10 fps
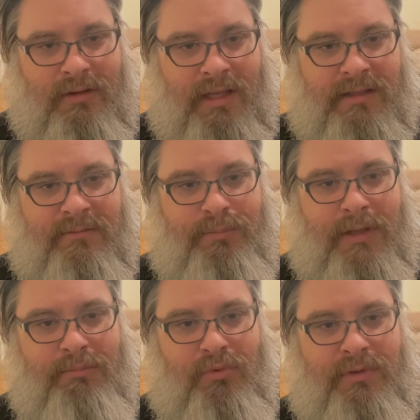Like,
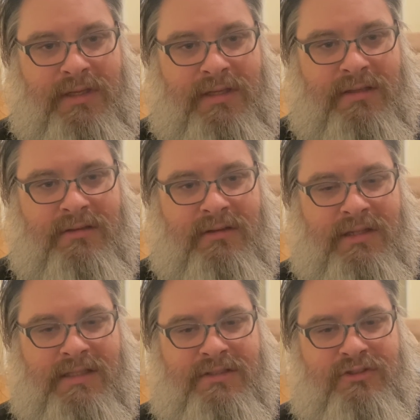people need to
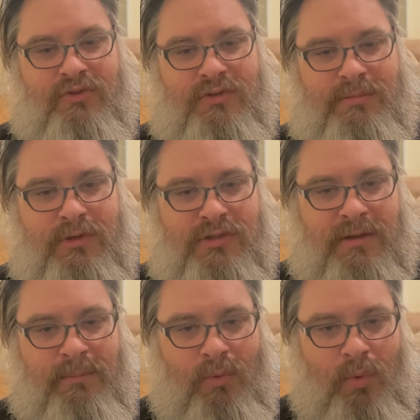listen to his
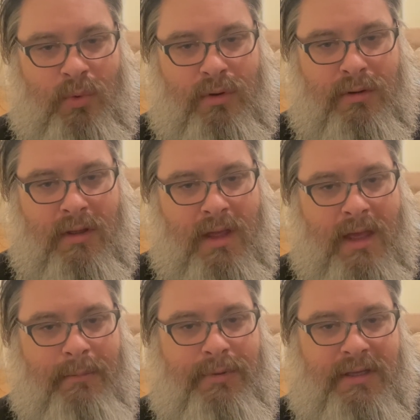music more
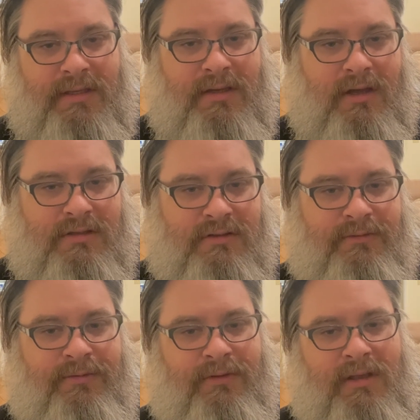because
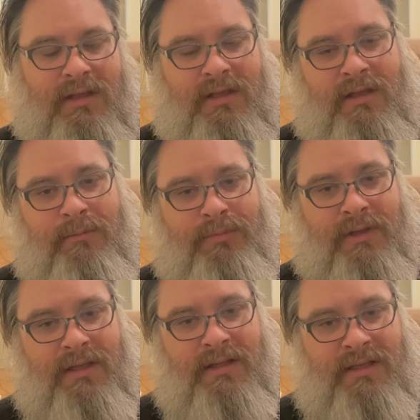of him
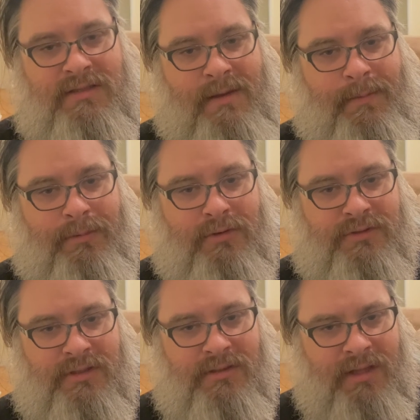being that type of
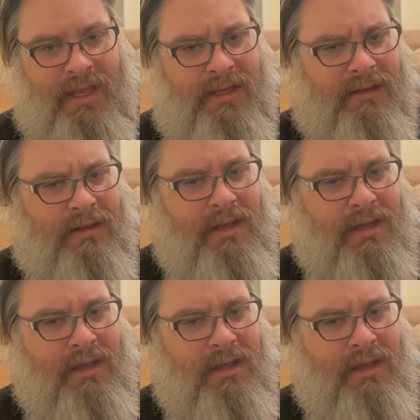person. Like,